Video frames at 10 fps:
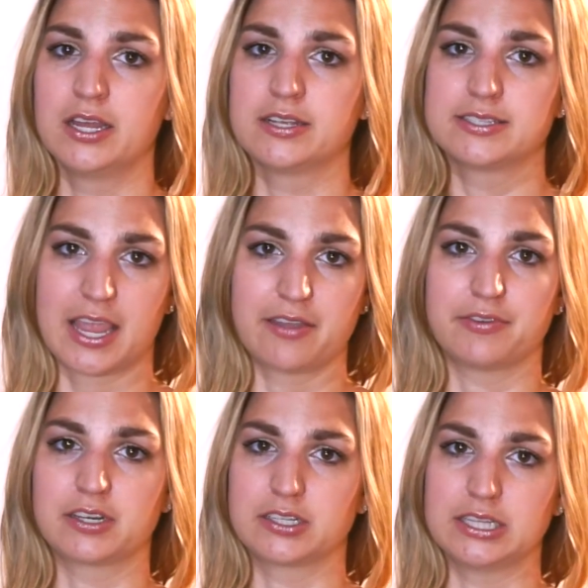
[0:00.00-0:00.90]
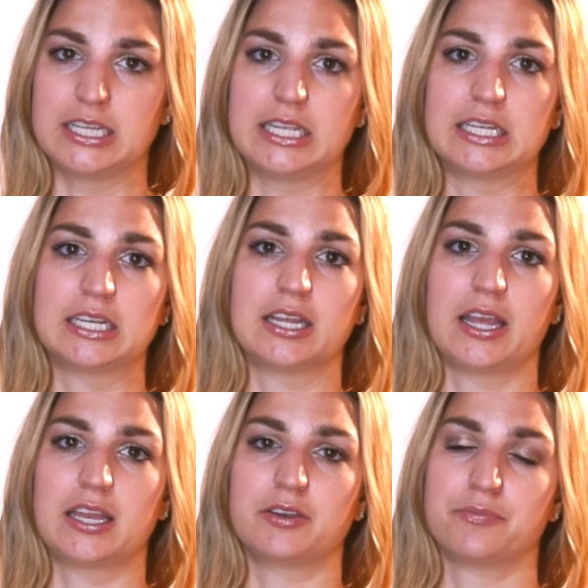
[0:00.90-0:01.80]
safe and clean
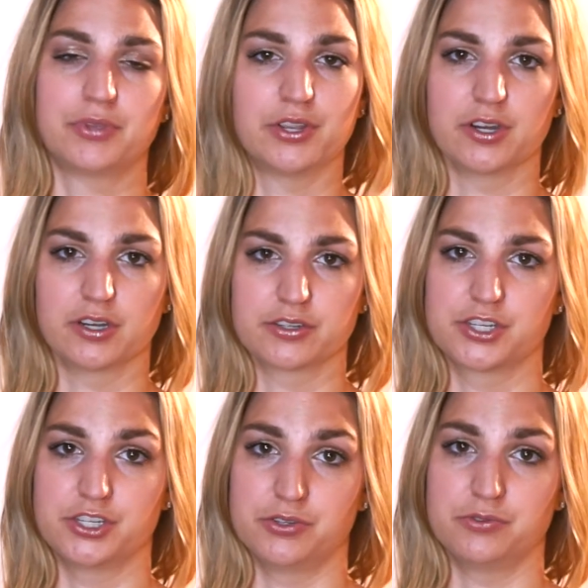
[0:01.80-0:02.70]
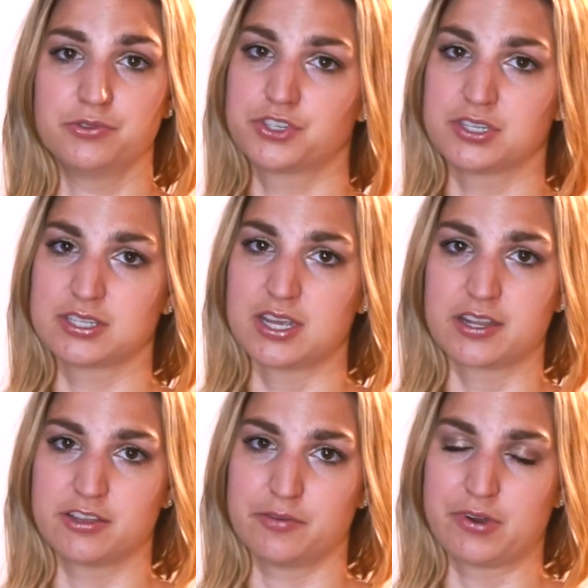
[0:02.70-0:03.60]
and pure to use, just
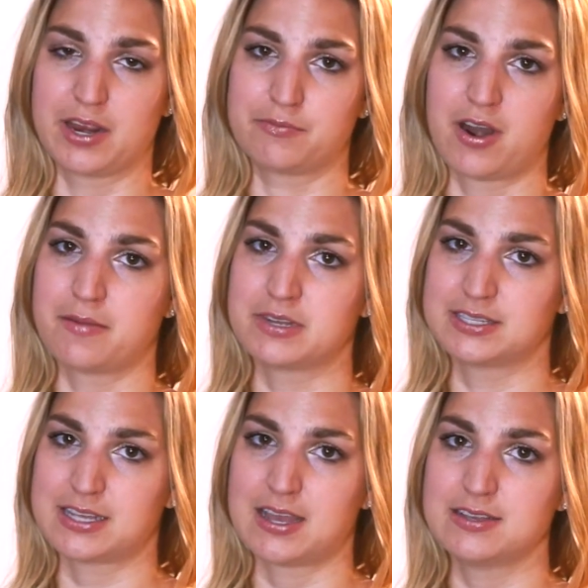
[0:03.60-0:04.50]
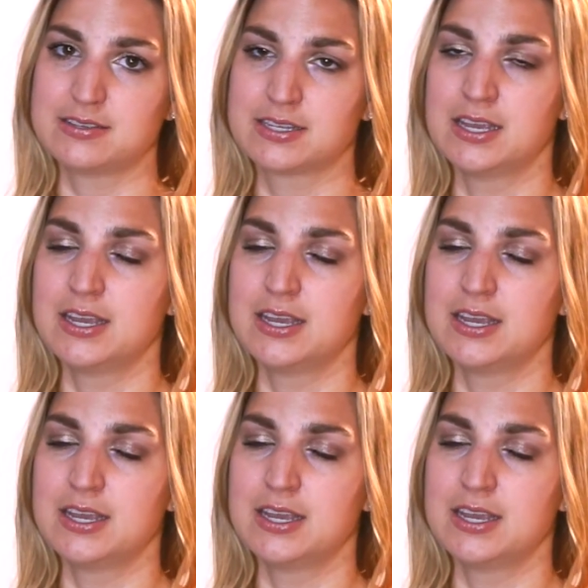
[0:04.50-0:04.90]
like their brand promise says.